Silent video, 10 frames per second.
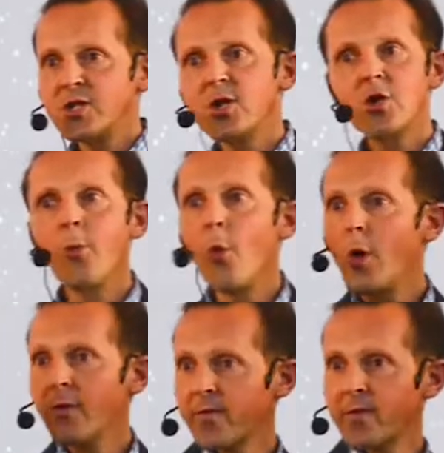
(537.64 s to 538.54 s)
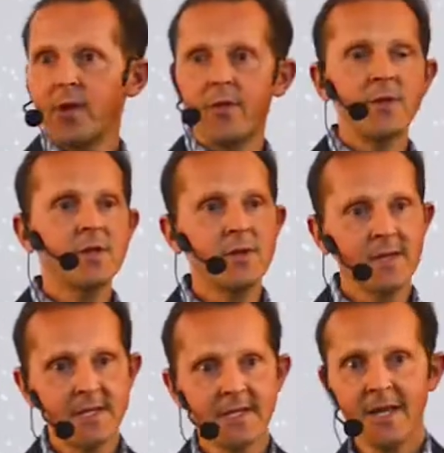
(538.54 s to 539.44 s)
just come once in the solar
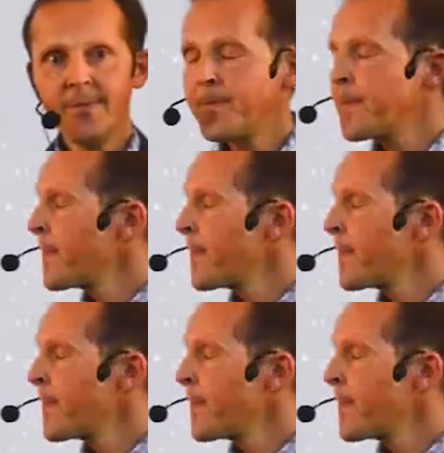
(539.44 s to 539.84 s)
system.